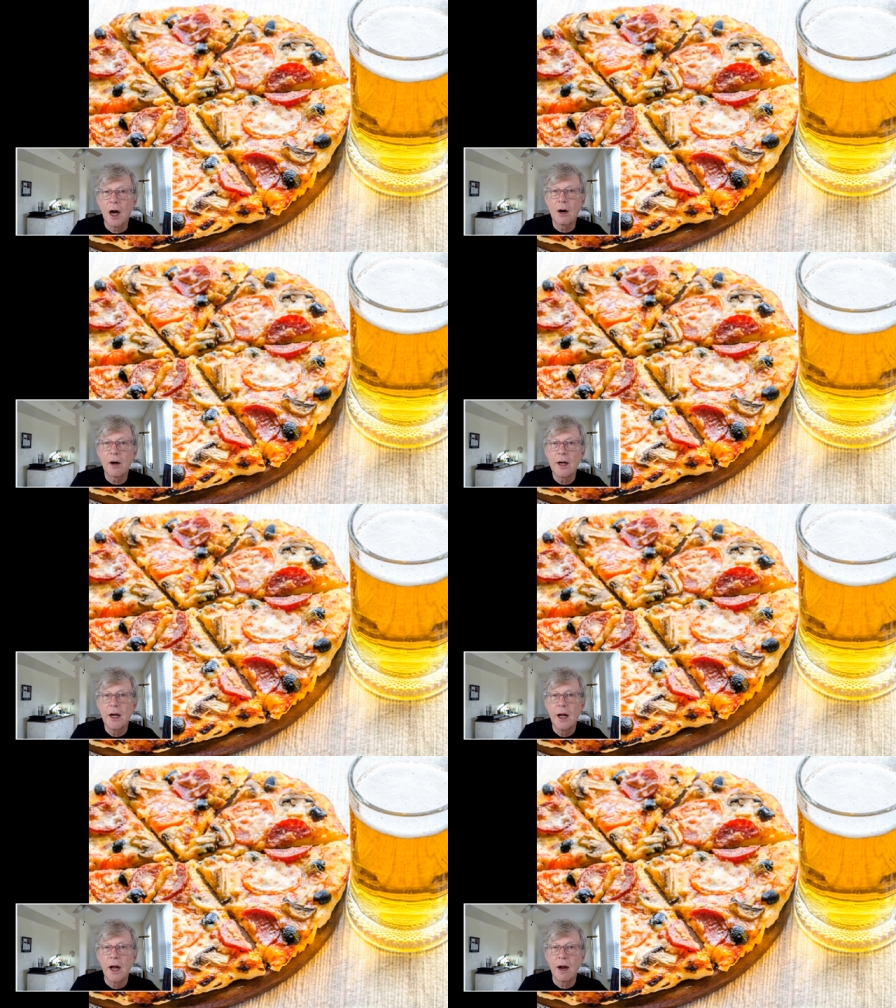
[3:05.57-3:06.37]
all
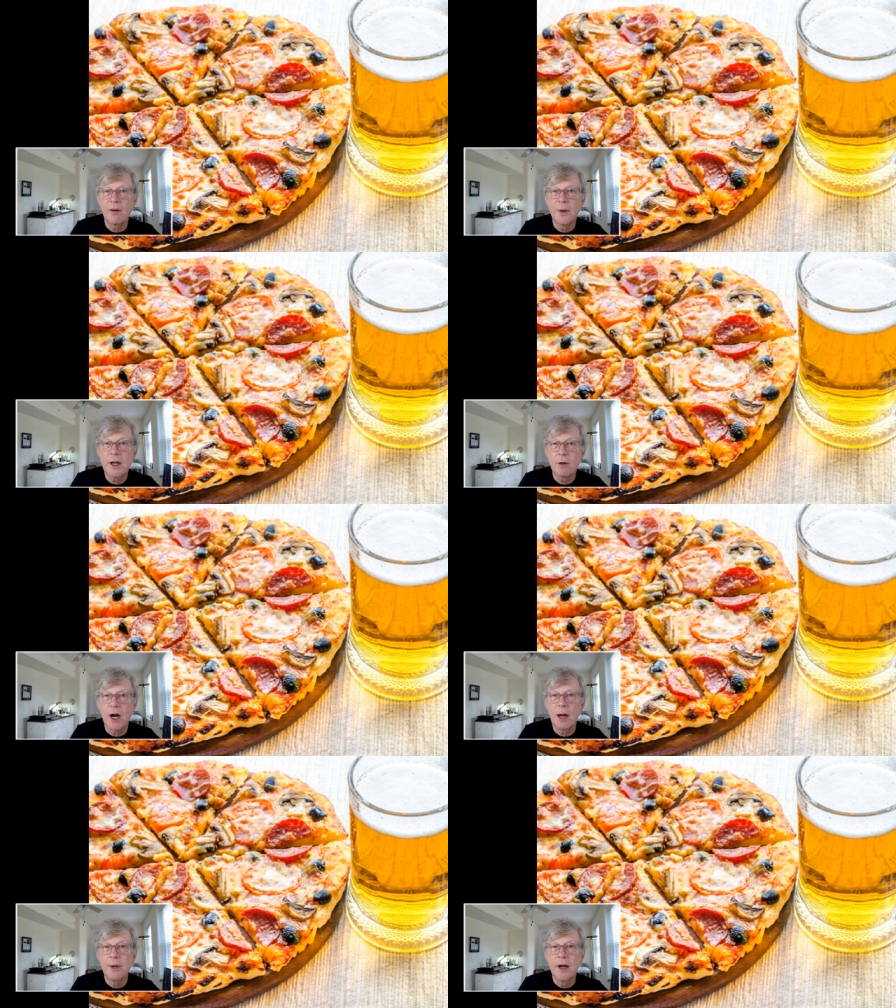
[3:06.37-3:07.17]
right, everybody
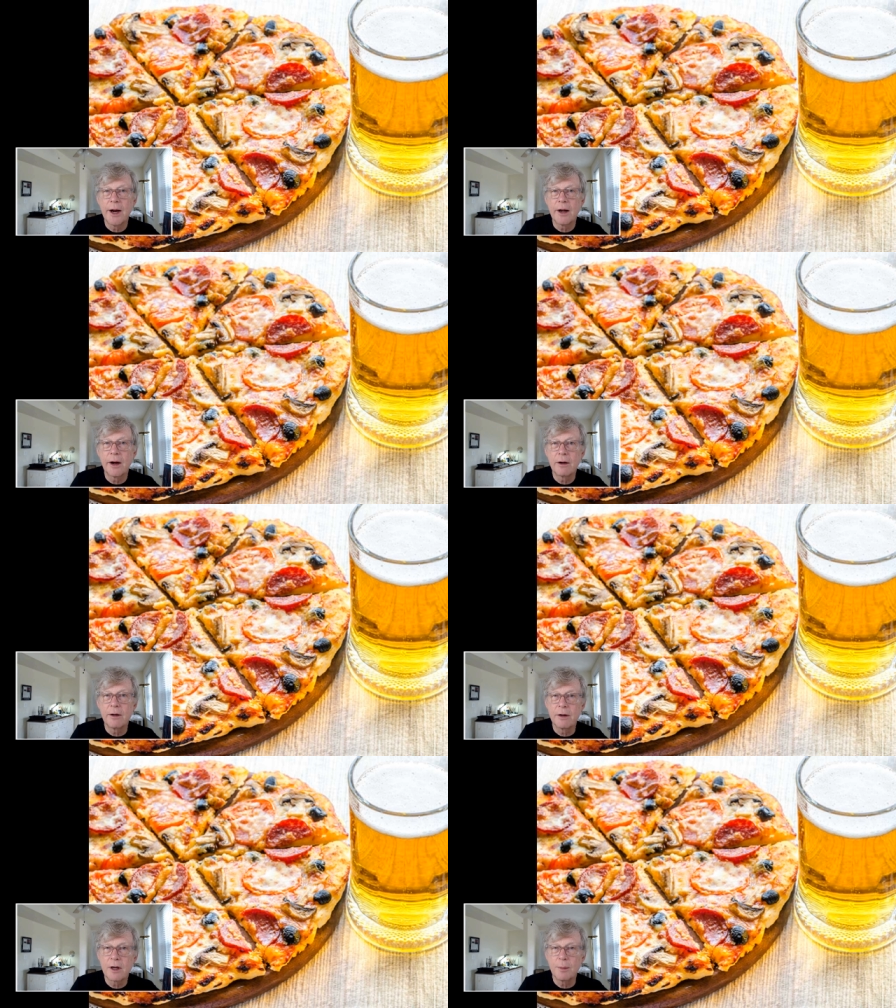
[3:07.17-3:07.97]
grab a nine
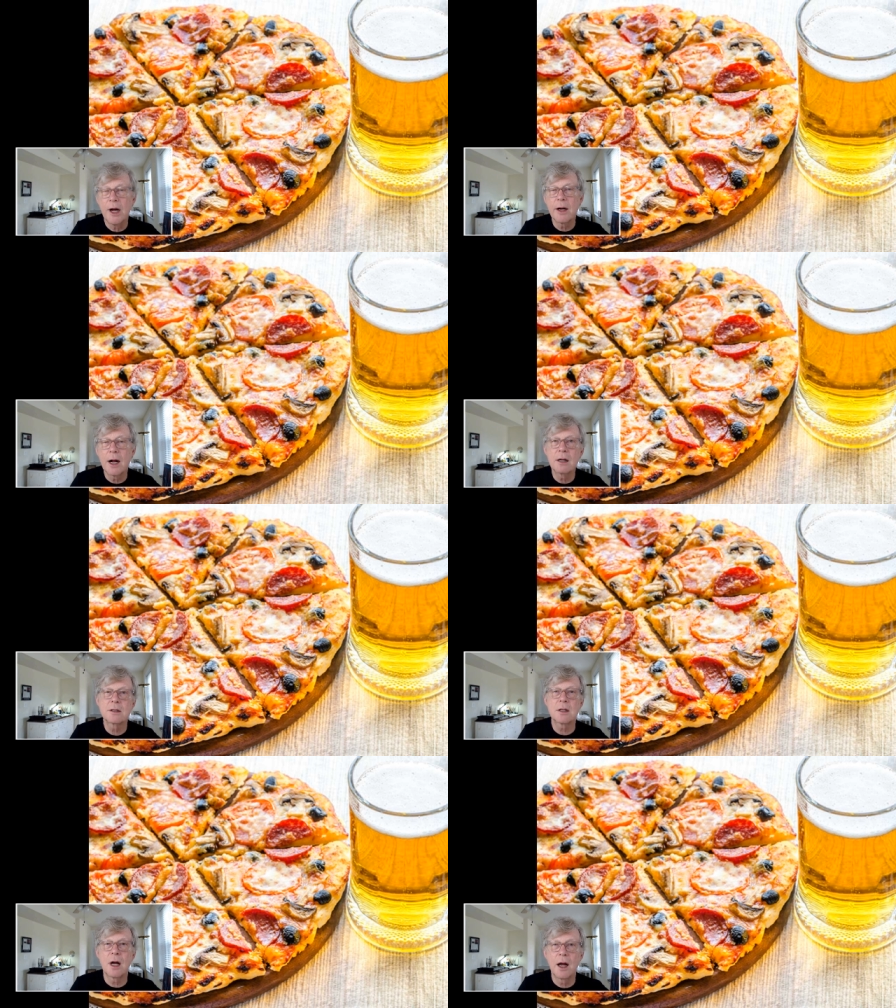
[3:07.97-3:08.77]
iron and come on
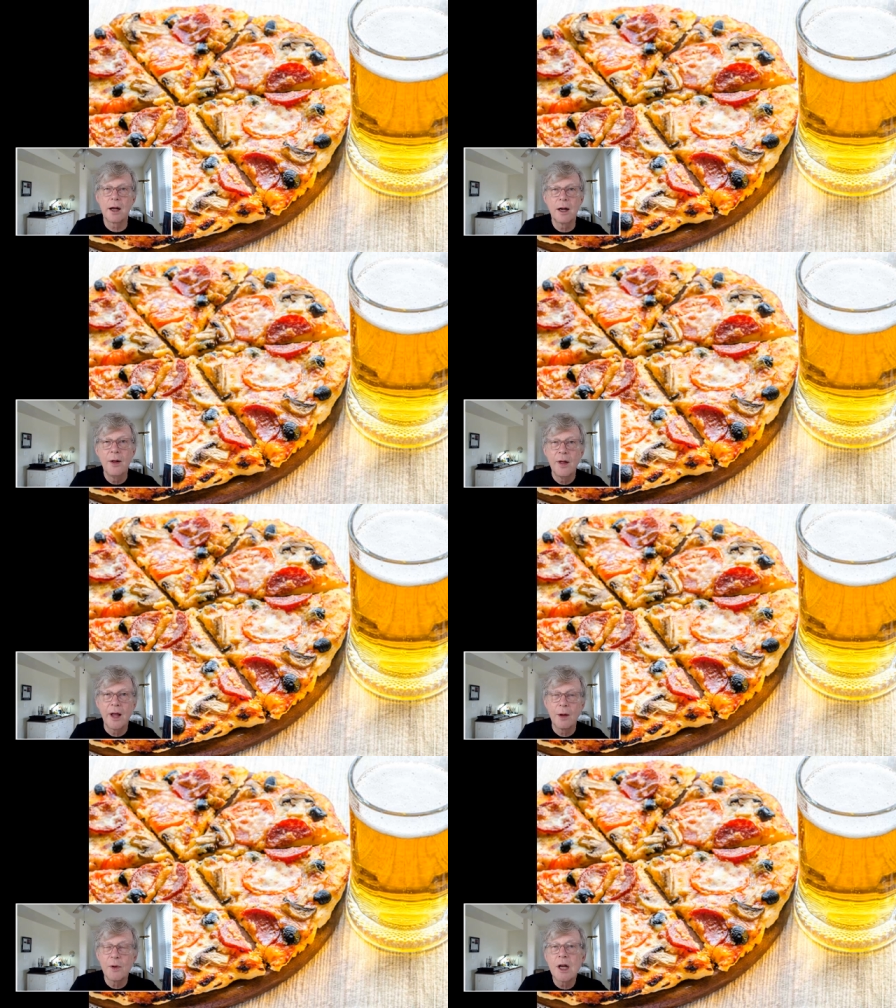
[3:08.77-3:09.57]
outside.
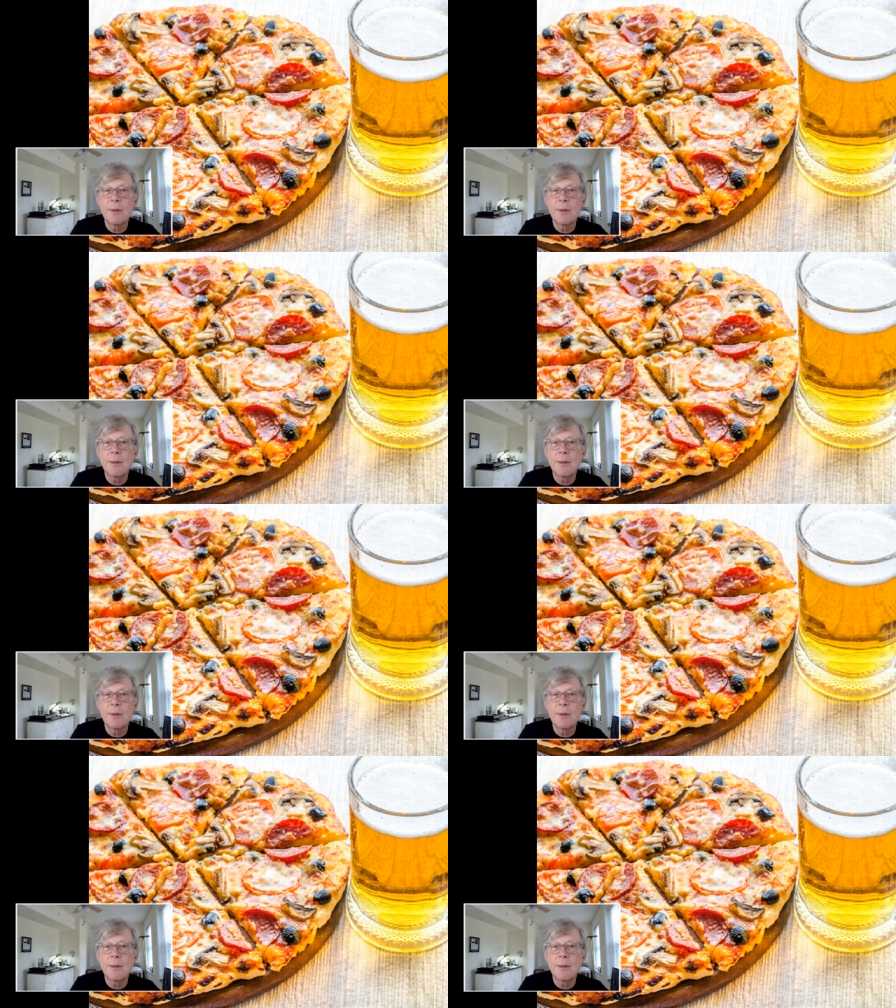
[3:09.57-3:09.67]
And we